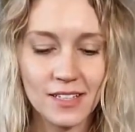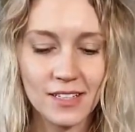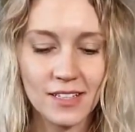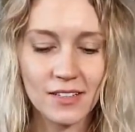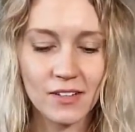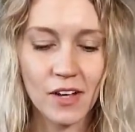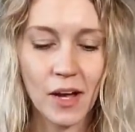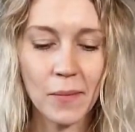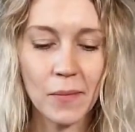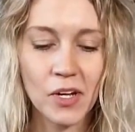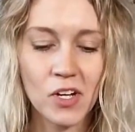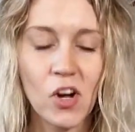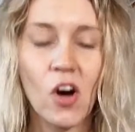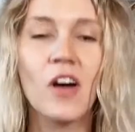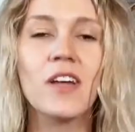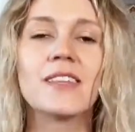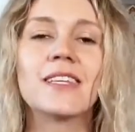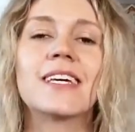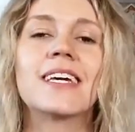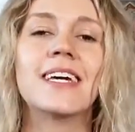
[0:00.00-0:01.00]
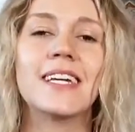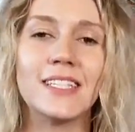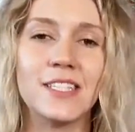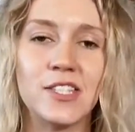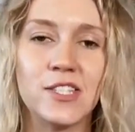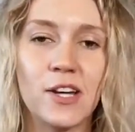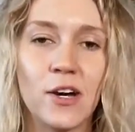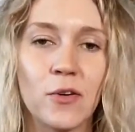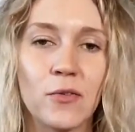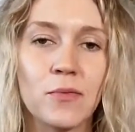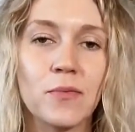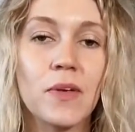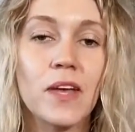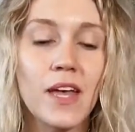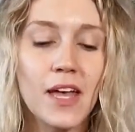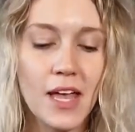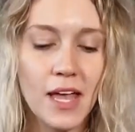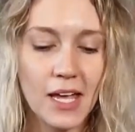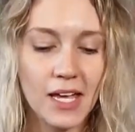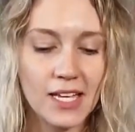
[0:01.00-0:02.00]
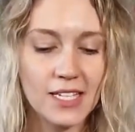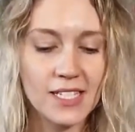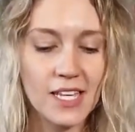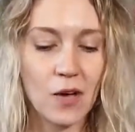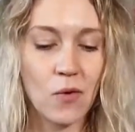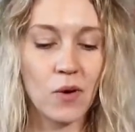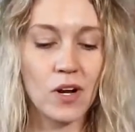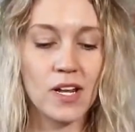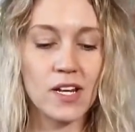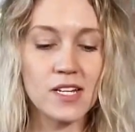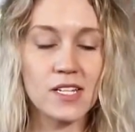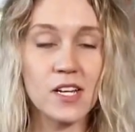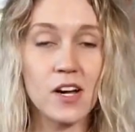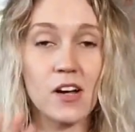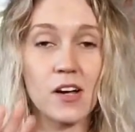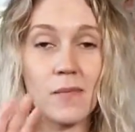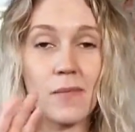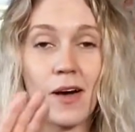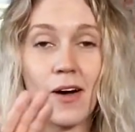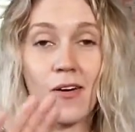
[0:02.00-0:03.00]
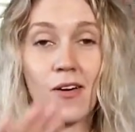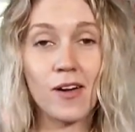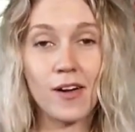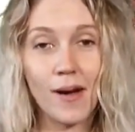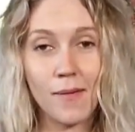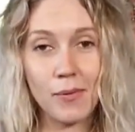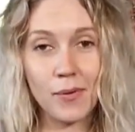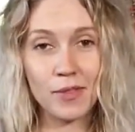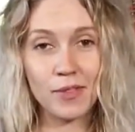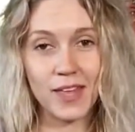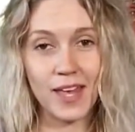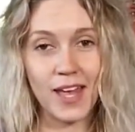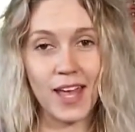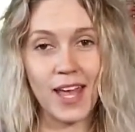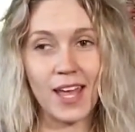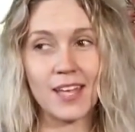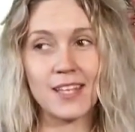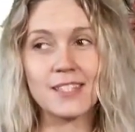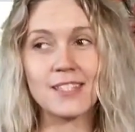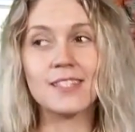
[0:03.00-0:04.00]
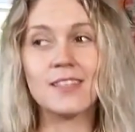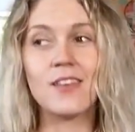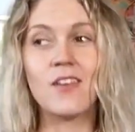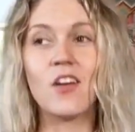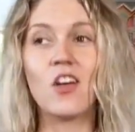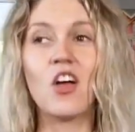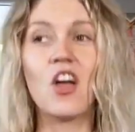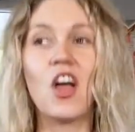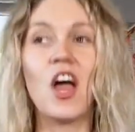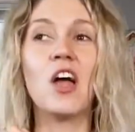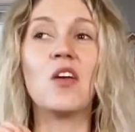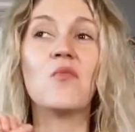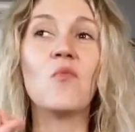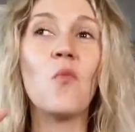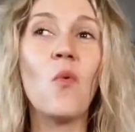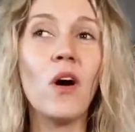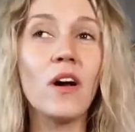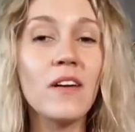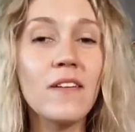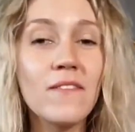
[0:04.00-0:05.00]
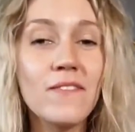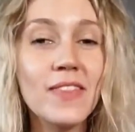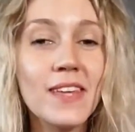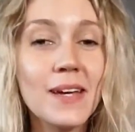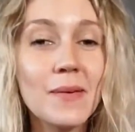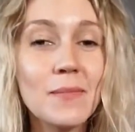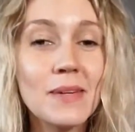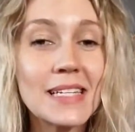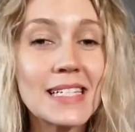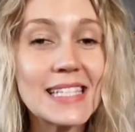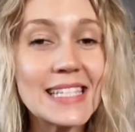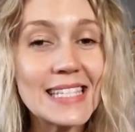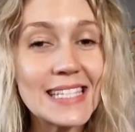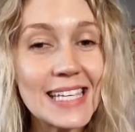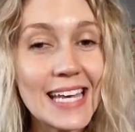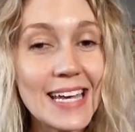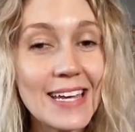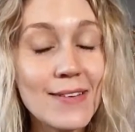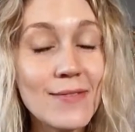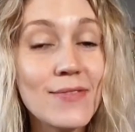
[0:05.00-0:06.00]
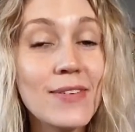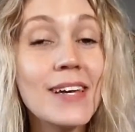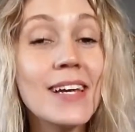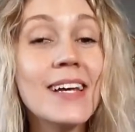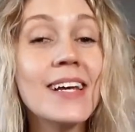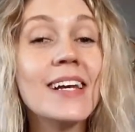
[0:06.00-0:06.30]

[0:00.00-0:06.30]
I'm gonna call it the kids zone, because I wanted to talk about a couple things, and one of them is saving